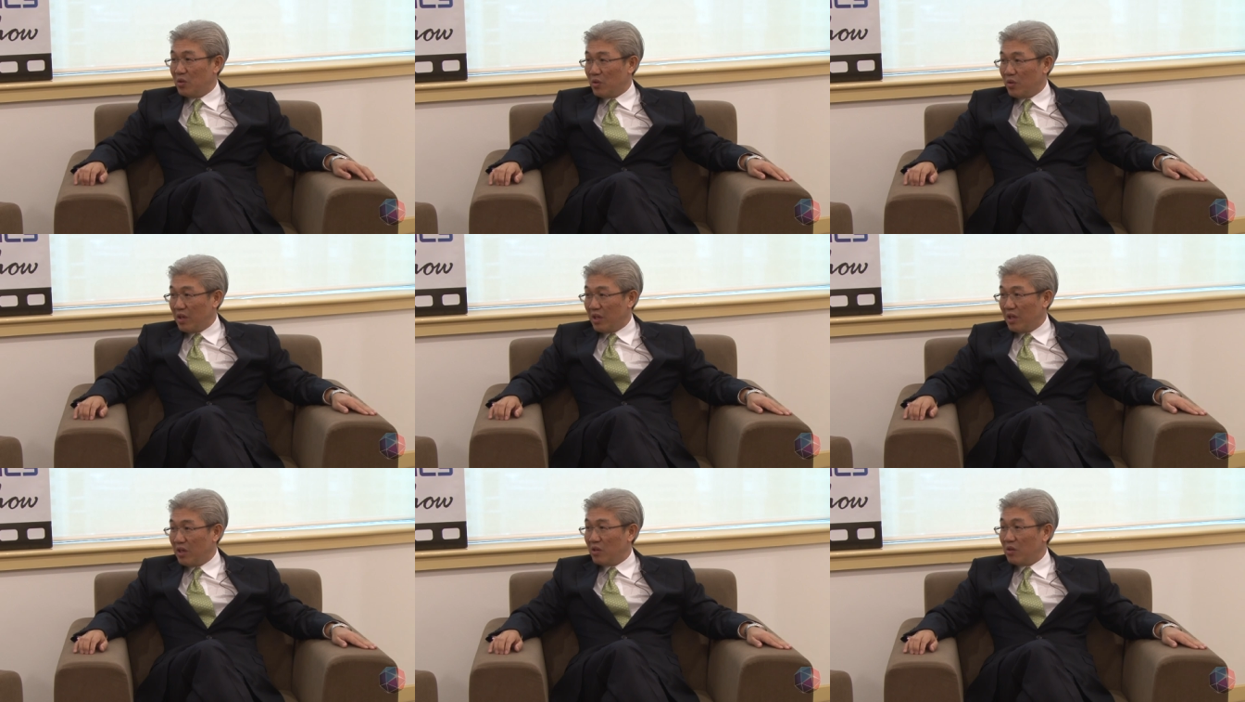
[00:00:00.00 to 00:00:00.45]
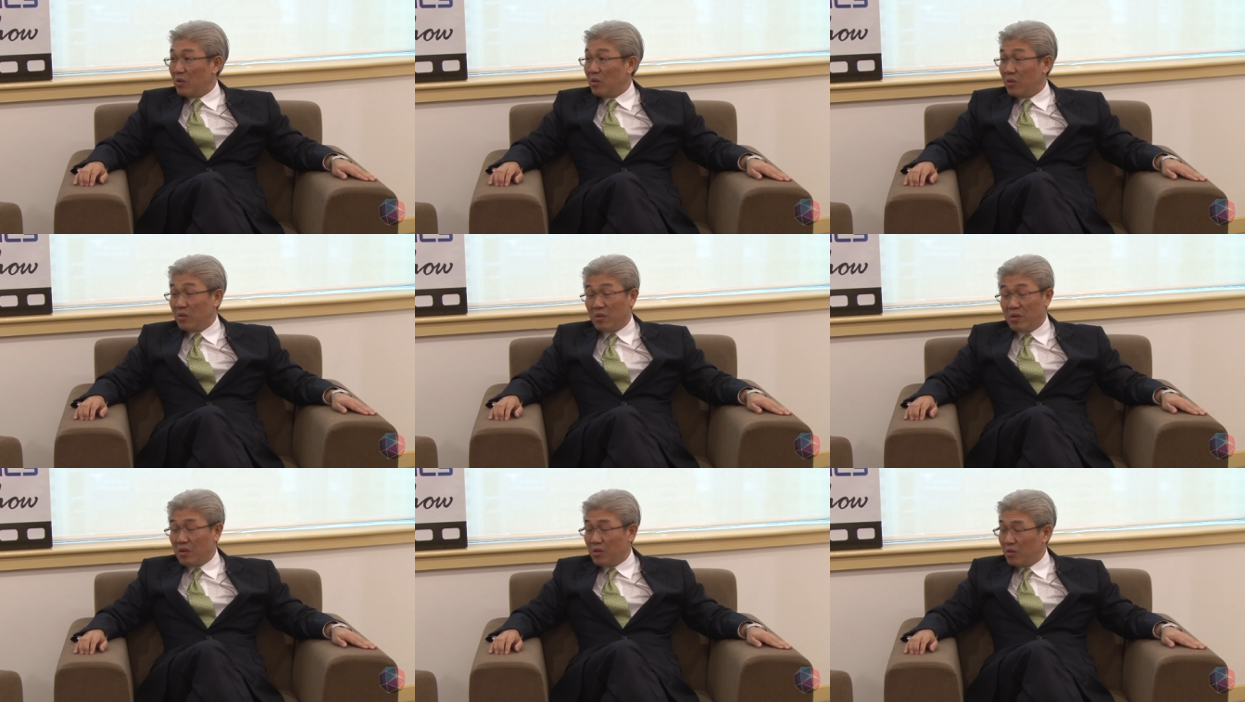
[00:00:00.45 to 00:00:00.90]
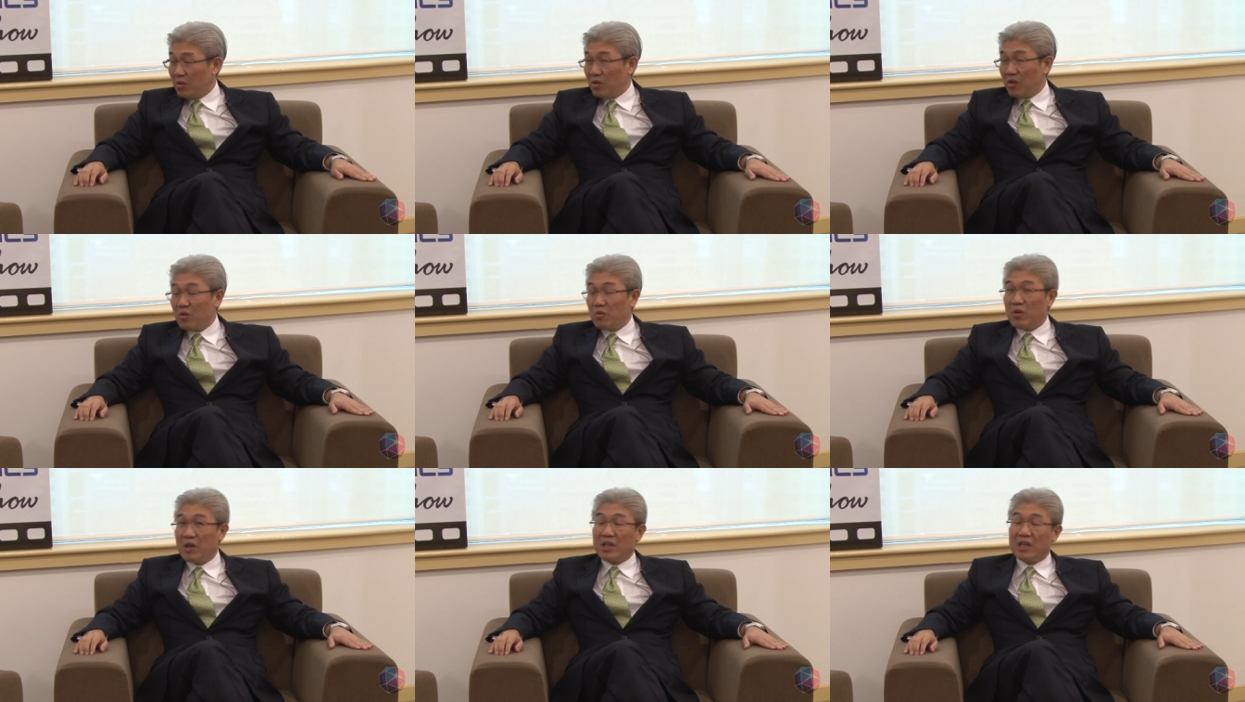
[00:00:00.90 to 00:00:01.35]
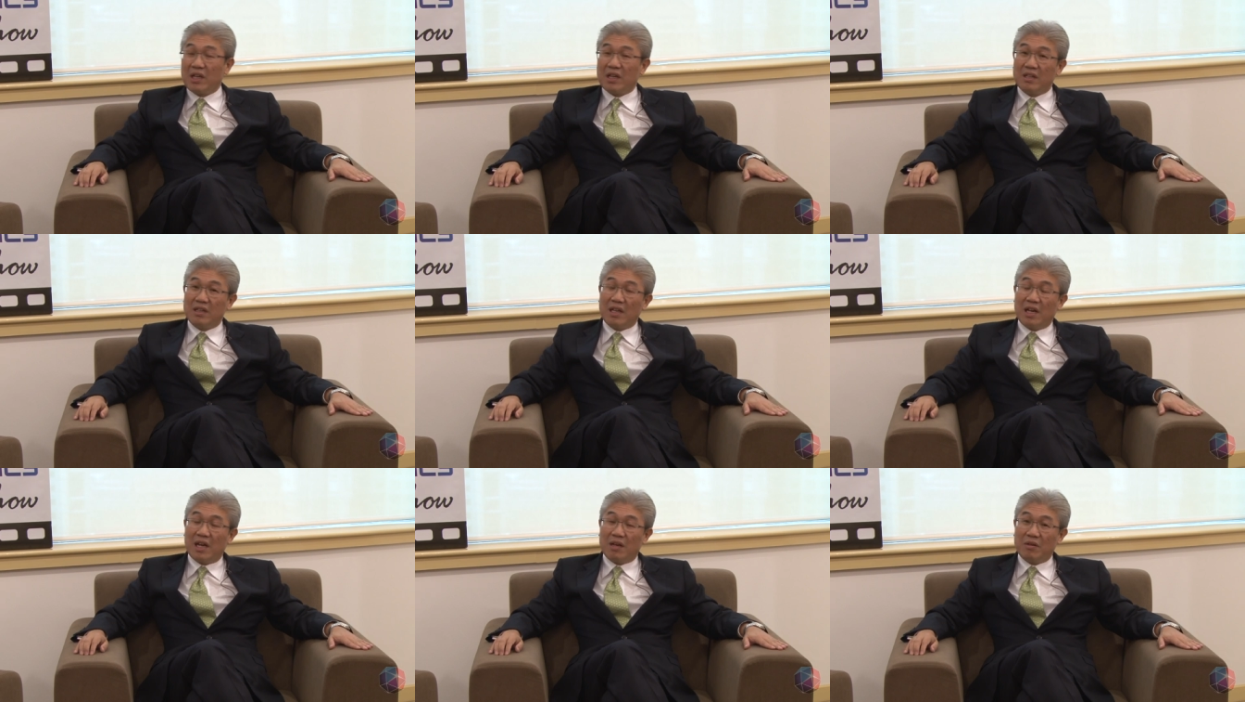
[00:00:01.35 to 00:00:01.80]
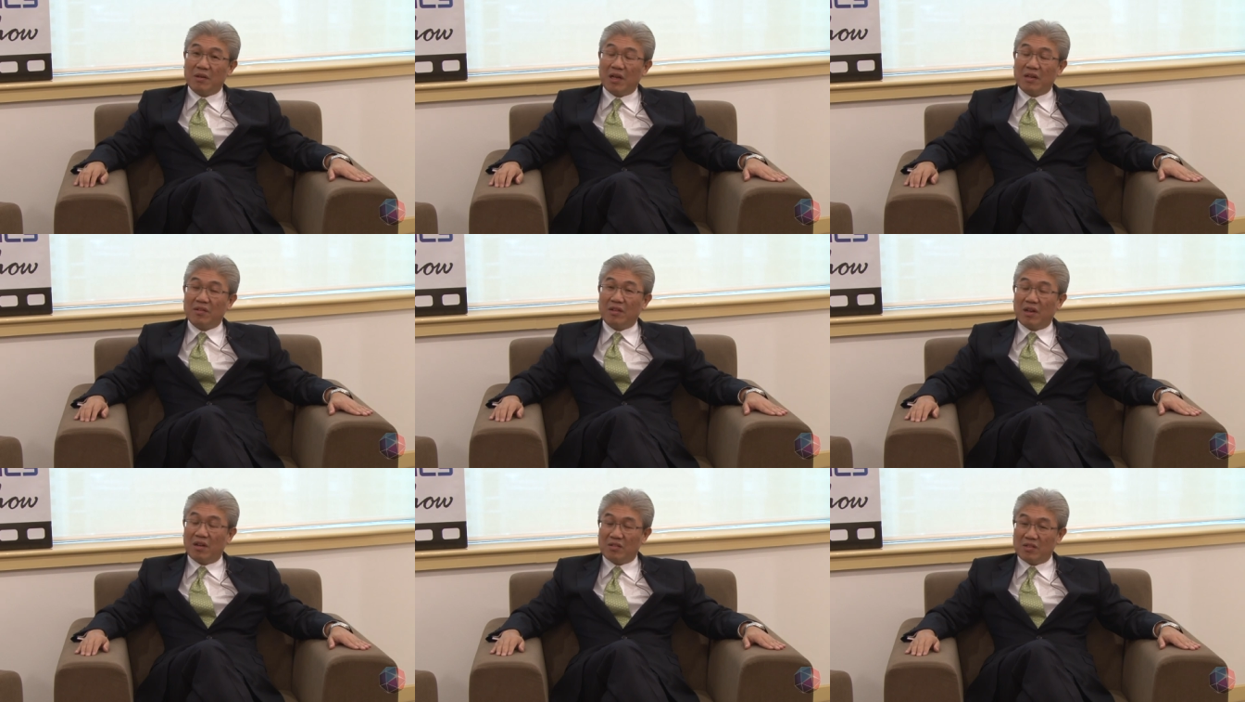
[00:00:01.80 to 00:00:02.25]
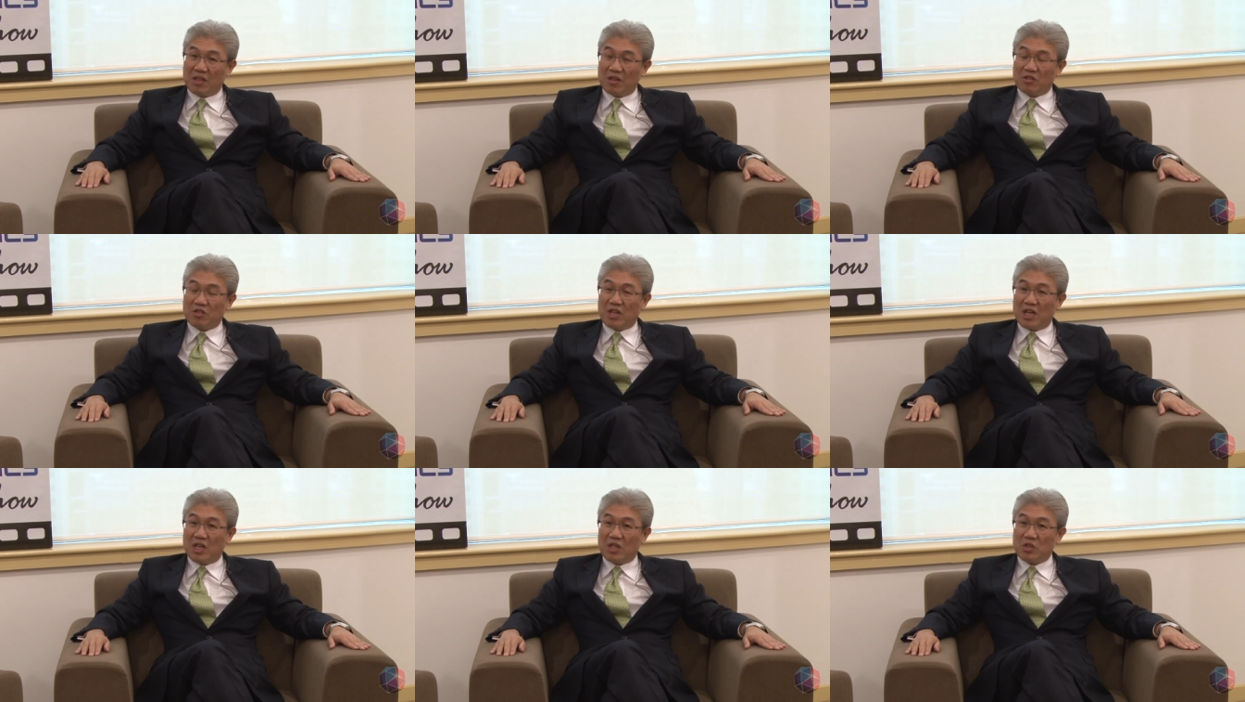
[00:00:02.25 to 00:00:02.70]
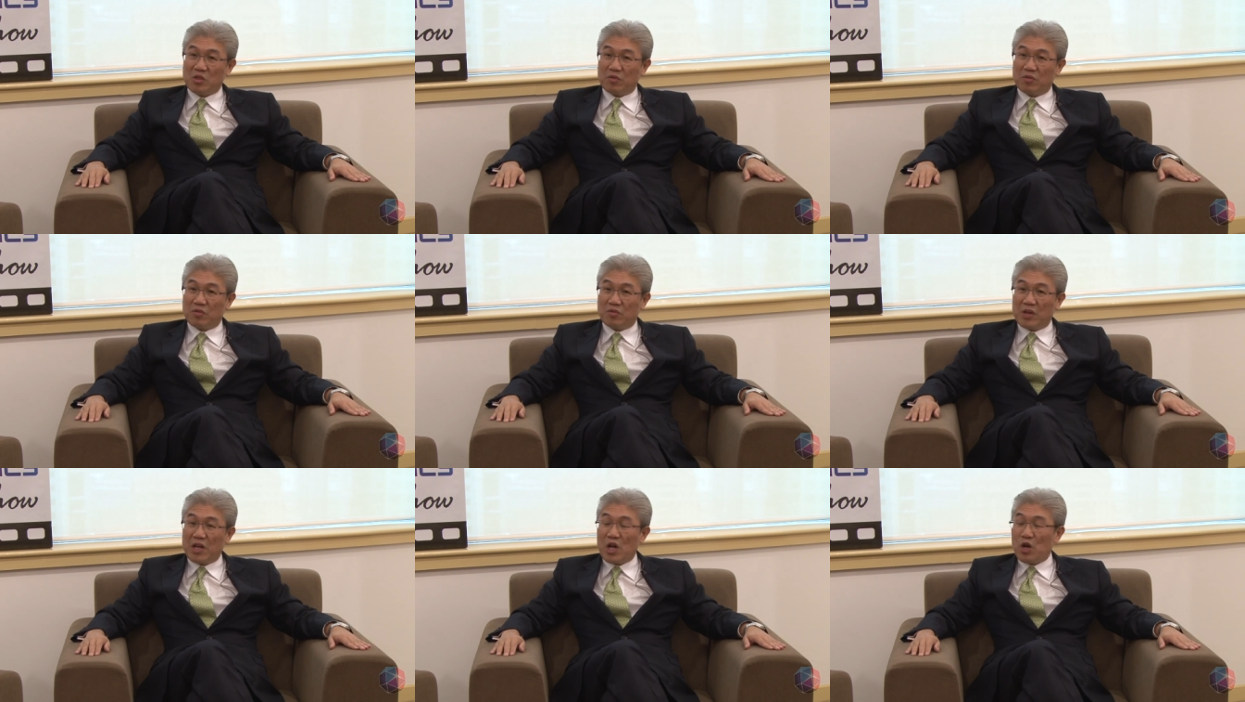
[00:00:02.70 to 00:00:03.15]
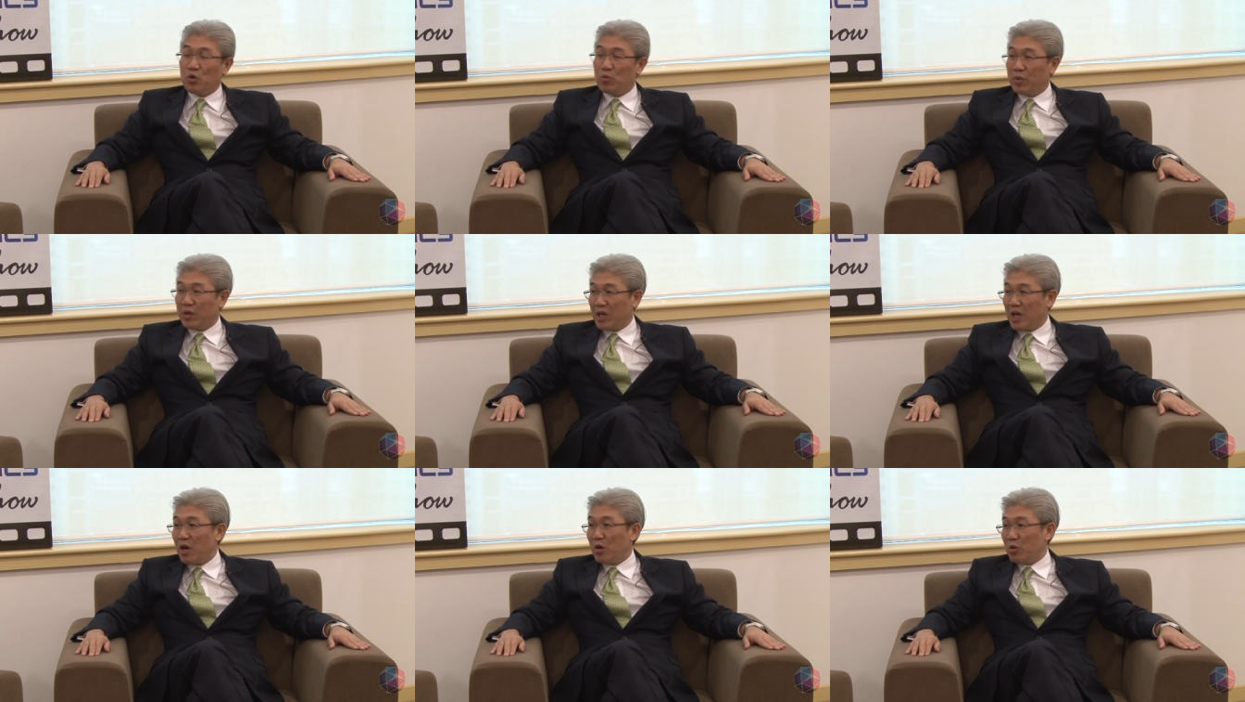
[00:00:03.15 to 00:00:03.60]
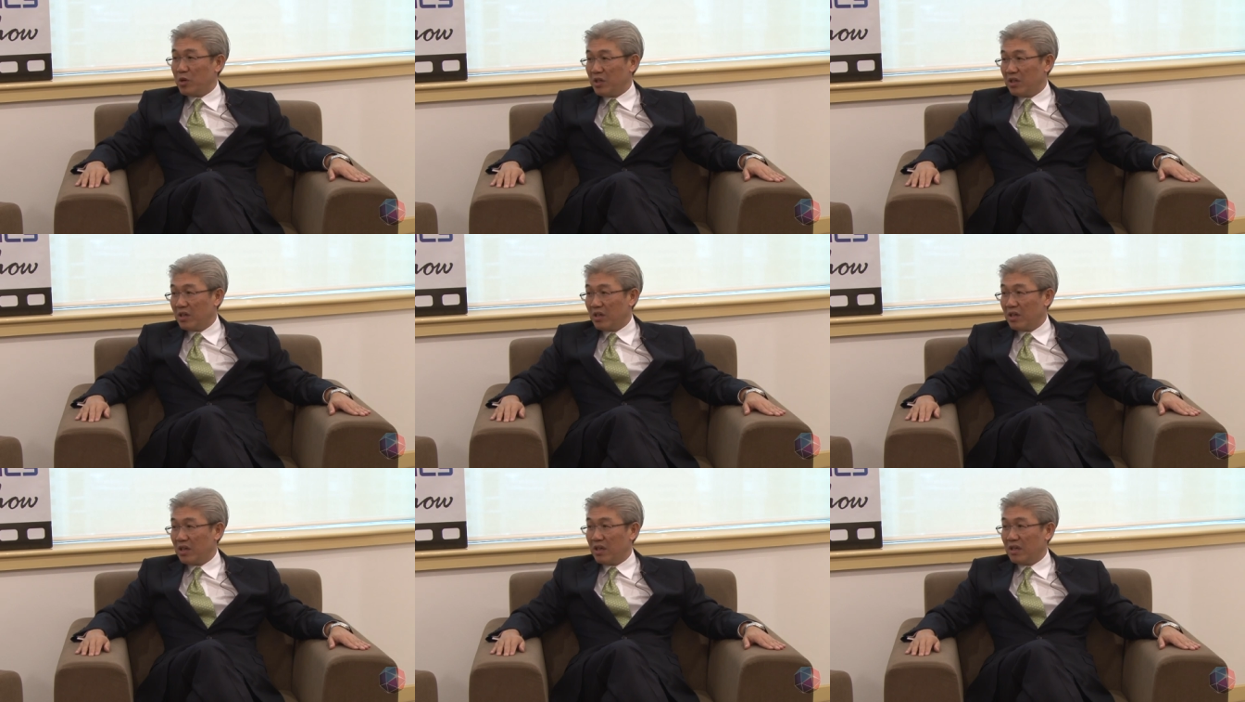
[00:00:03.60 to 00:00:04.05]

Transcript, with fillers: looking, no, no, no, not running it then. I say I'll take a challenge of helping out. Okay.